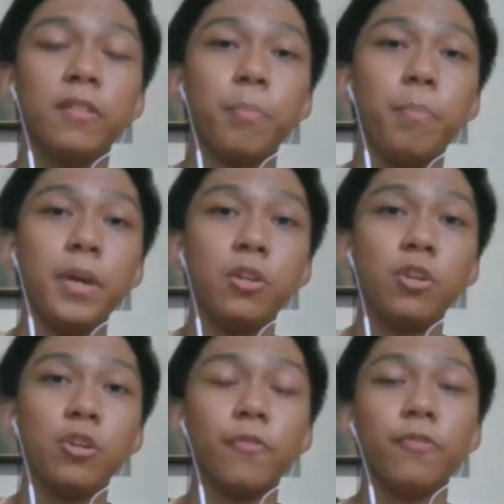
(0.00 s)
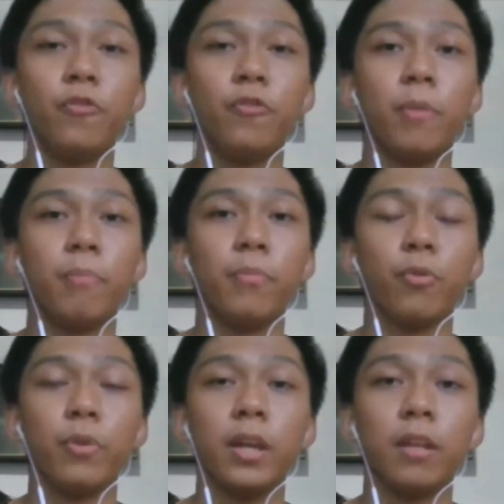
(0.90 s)
the pitch of the drum
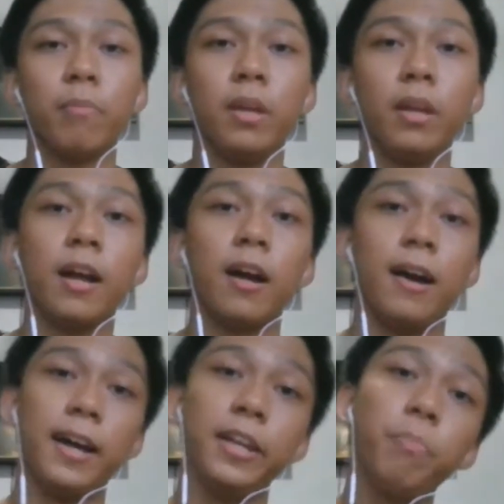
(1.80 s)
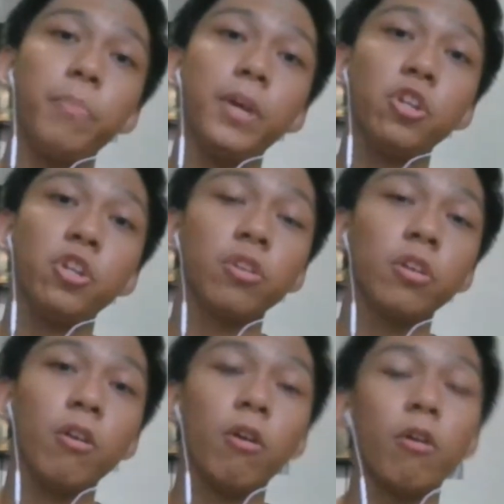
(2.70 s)
so it can be a higher pitch
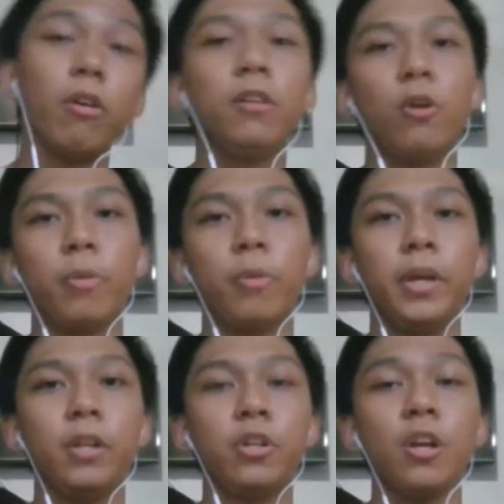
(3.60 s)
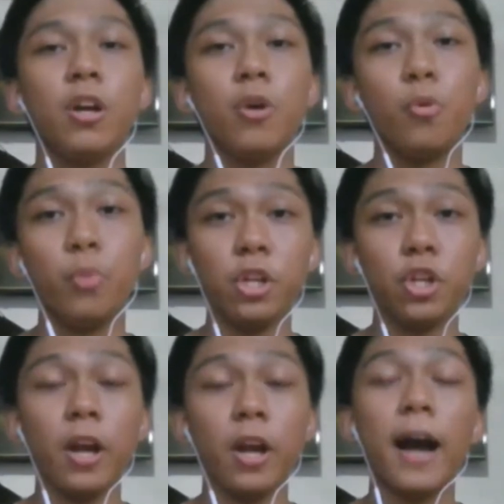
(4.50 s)
or a lower pitch,
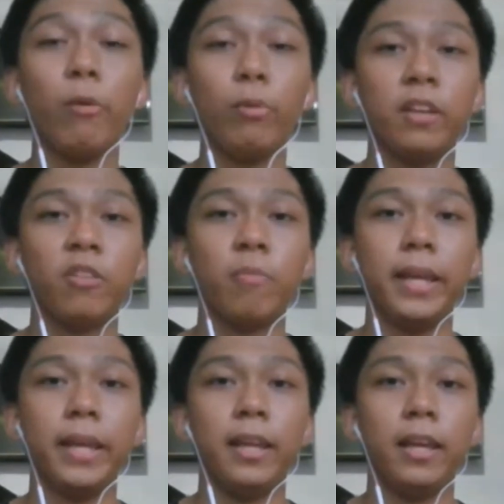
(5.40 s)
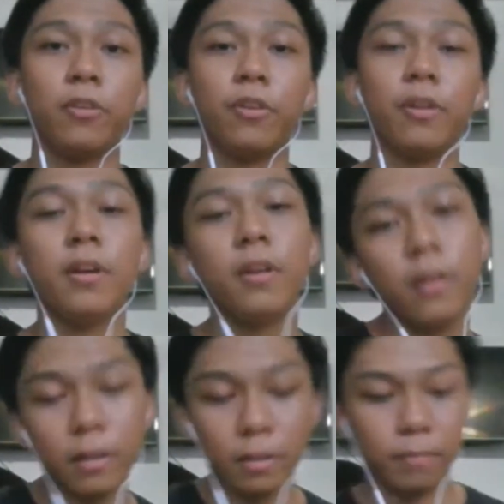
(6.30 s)
which I will explain later.
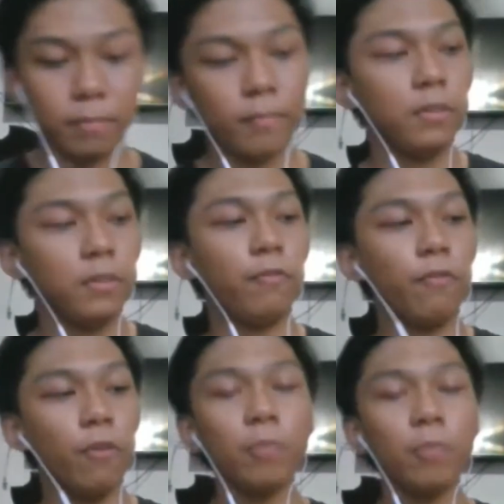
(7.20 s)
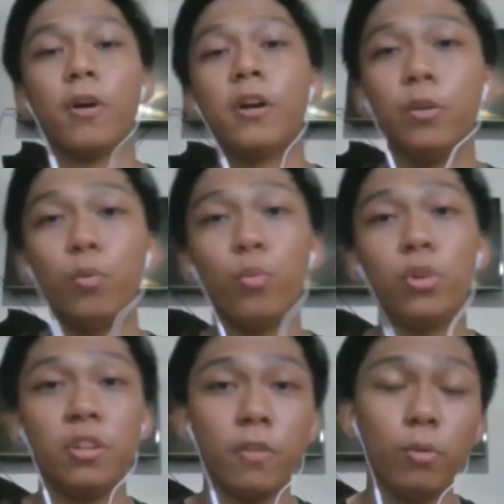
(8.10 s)
The fourth part,
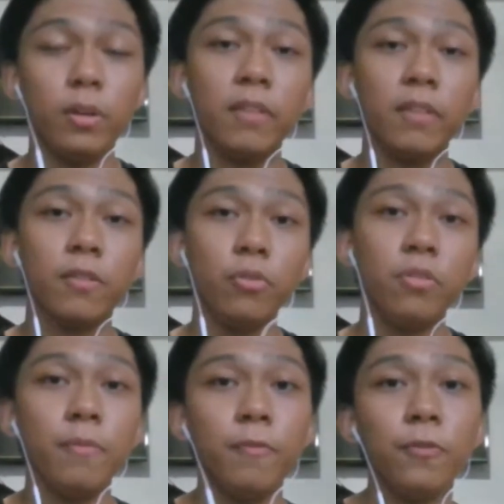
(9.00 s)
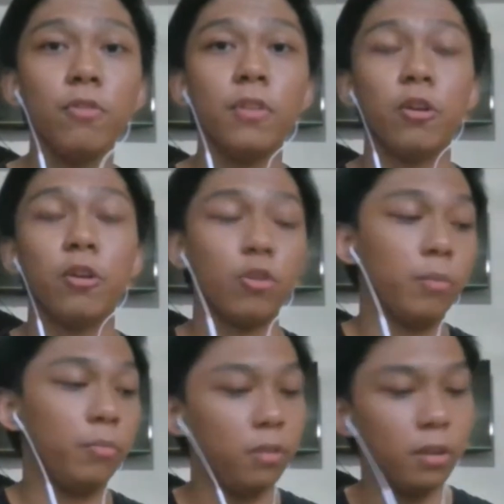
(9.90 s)
which is only exclusive to snare
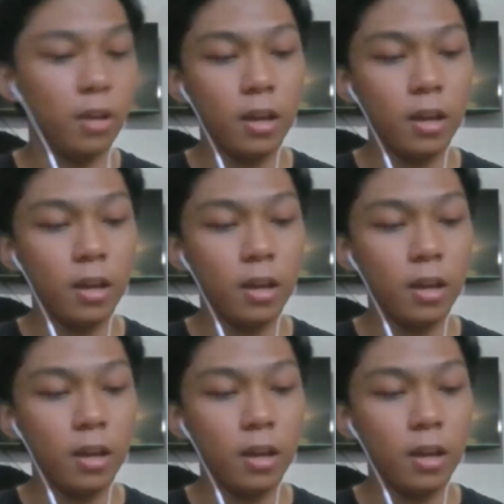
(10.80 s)
drums,